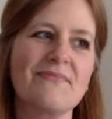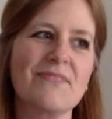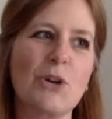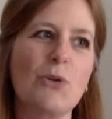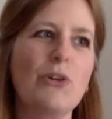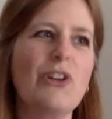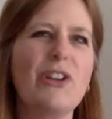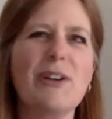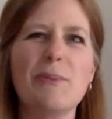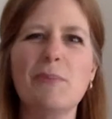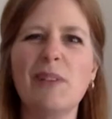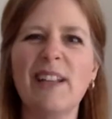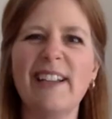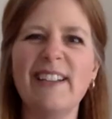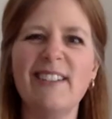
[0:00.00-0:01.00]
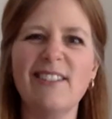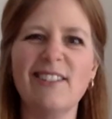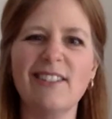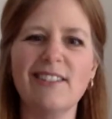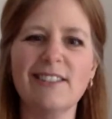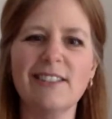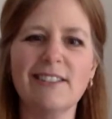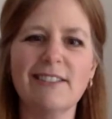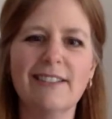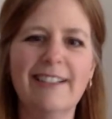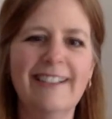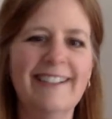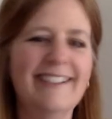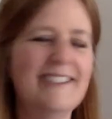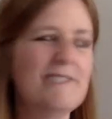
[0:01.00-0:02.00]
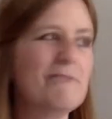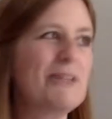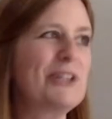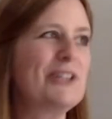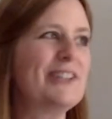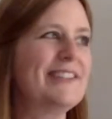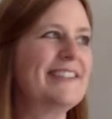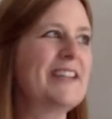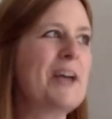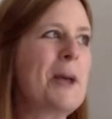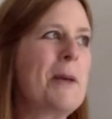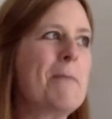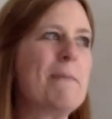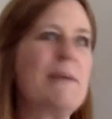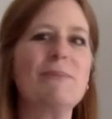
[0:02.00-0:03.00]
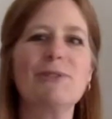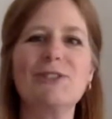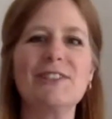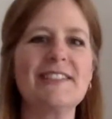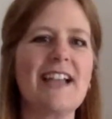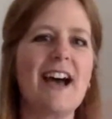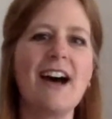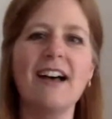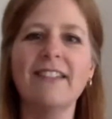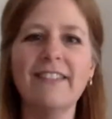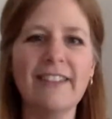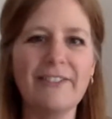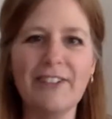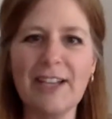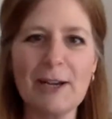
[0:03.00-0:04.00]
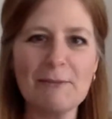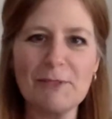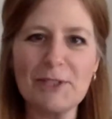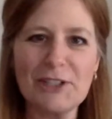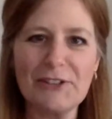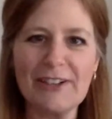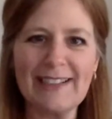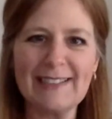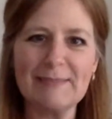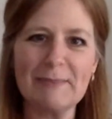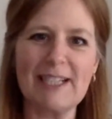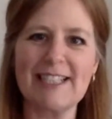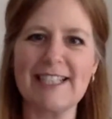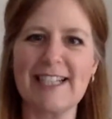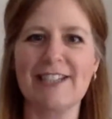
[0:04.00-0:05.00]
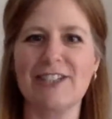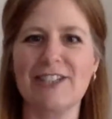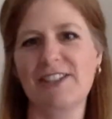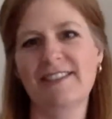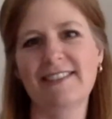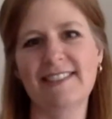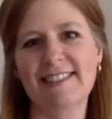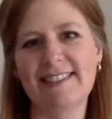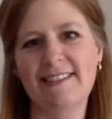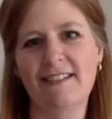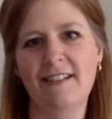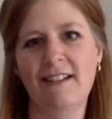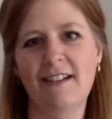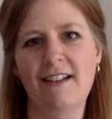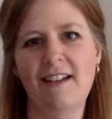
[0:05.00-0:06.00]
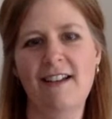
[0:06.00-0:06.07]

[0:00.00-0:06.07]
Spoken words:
Or you complain a lot because people just aren't living up to your expectations.